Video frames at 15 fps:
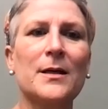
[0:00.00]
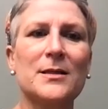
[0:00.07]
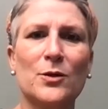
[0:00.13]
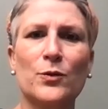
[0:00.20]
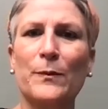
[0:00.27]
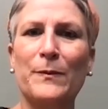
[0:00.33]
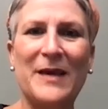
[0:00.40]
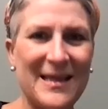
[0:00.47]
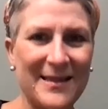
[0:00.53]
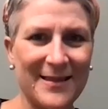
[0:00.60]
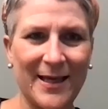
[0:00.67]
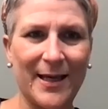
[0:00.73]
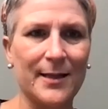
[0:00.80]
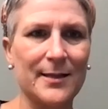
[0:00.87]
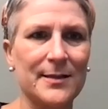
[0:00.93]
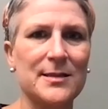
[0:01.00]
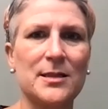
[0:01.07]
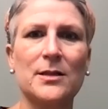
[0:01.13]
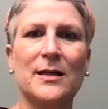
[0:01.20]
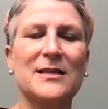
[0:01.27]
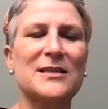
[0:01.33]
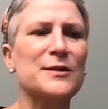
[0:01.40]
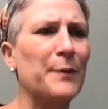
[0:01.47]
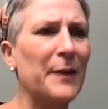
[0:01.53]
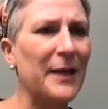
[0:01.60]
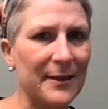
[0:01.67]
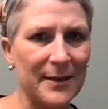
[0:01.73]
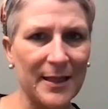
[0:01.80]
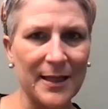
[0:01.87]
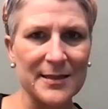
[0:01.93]
to repeat things, to
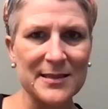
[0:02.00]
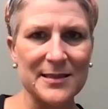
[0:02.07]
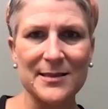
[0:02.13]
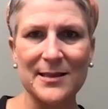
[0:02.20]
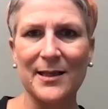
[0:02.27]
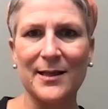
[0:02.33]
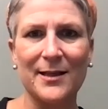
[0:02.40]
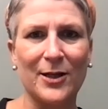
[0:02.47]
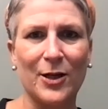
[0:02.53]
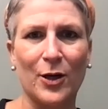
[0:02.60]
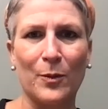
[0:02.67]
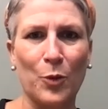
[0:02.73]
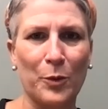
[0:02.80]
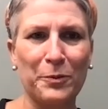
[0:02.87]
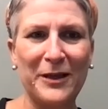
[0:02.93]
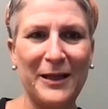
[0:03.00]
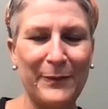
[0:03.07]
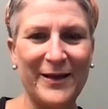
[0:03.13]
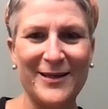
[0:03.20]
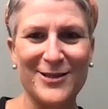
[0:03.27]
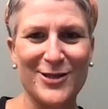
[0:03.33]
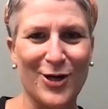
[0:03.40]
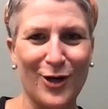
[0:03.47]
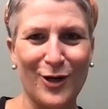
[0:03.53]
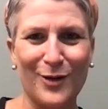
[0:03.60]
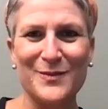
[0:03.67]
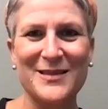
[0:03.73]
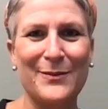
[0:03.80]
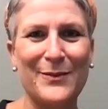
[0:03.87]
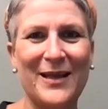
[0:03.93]
explain things, in more plebeian
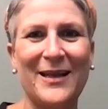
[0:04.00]
terms,